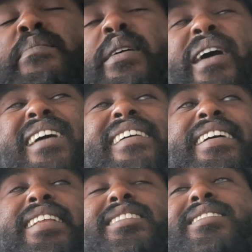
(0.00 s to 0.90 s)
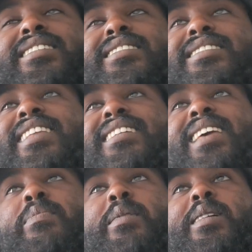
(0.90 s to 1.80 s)
Pereira, let's dig
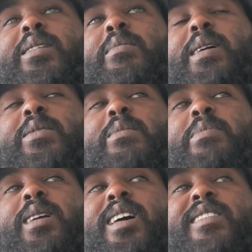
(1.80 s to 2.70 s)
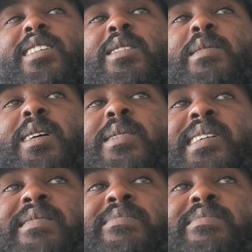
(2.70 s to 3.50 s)
deeper a little bit into Pereira, though, by the